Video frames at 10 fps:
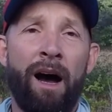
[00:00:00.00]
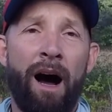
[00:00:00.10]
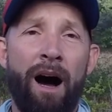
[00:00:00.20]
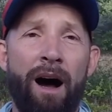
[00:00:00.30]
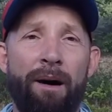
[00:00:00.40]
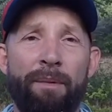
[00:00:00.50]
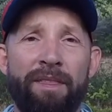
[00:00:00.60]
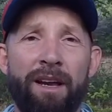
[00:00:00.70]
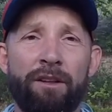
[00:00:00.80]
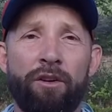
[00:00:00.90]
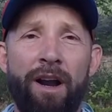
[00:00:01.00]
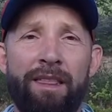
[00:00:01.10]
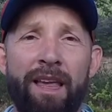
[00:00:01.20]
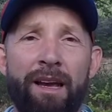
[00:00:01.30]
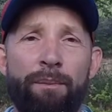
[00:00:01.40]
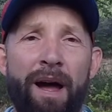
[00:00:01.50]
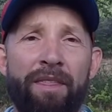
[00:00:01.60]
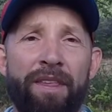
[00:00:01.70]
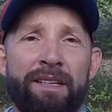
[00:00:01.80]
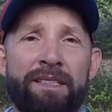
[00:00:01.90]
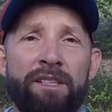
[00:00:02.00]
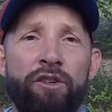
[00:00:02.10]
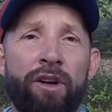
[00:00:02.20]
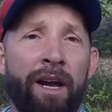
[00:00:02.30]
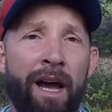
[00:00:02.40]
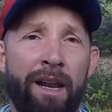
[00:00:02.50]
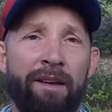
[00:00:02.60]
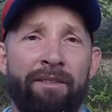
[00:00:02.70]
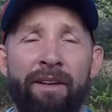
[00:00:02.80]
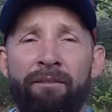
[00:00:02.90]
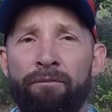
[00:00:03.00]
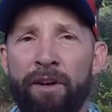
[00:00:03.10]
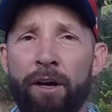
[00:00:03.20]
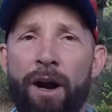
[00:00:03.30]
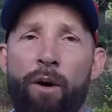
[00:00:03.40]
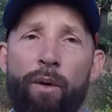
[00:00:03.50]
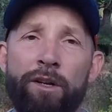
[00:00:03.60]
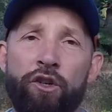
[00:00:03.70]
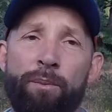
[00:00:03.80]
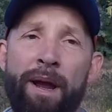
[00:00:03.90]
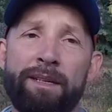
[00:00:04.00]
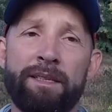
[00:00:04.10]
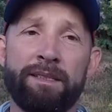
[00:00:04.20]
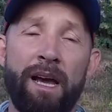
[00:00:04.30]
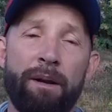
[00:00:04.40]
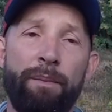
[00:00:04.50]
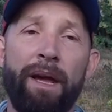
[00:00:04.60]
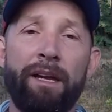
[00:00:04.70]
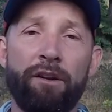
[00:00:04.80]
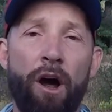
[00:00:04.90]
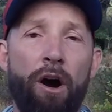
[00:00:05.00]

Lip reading: And the other great thing about this is you can kind of figure out what your pace is going to be.